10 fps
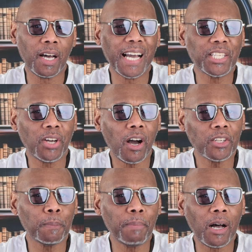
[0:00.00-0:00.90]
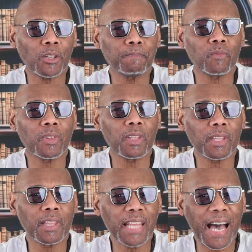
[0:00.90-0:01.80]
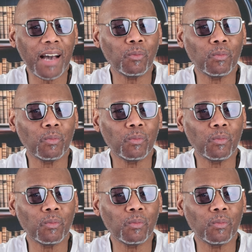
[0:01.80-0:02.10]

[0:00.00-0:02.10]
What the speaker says: I talked about that